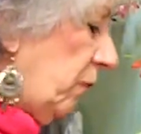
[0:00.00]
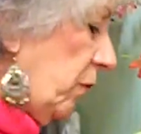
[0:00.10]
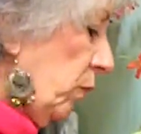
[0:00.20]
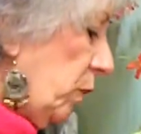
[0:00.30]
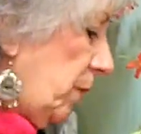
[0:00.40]

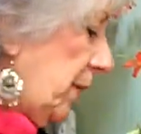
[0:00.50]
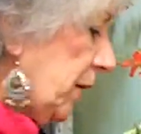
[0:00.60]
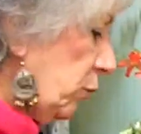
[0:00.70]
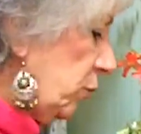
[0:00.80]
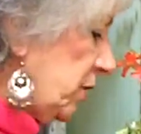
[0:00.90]
For one of
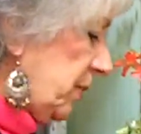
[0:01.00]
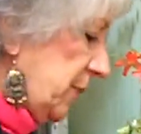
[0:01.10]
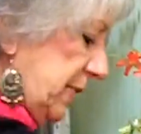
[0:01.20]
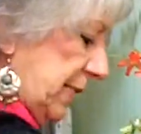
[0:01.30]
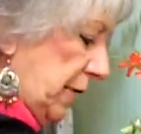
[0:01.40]
my
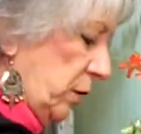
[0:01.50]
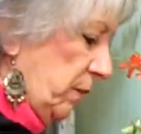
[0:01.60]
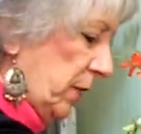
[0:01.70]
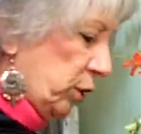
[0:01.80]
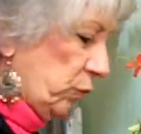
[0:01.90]
Christmas
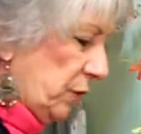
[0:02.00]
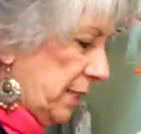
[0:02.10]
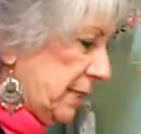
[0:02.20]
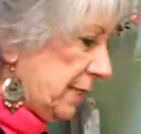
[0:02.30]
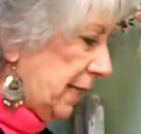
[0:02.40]
Deco Mesh
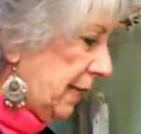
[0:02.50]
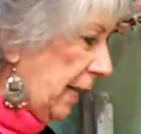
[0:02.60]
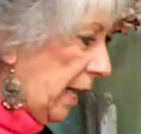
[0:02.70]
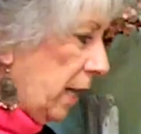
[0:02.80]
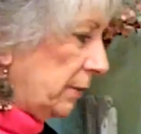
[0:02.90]
wreaths,
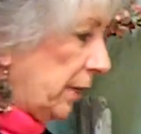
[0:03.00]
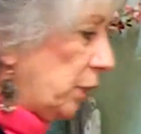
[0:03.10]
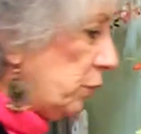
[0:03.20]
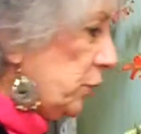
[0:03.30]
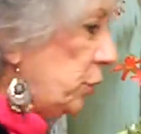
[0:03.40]
I
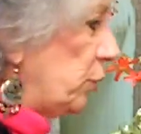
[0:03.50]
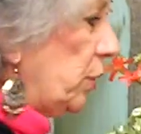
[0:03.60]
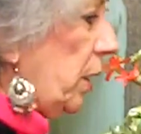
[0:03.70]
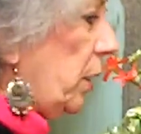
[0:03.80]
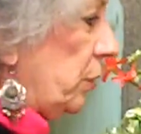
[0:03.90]
used two
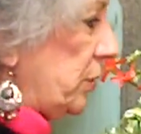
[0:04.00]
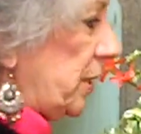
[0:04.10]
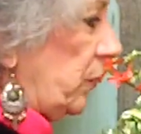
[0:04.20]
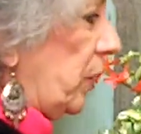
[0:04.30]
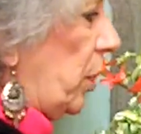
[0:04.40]
colors and we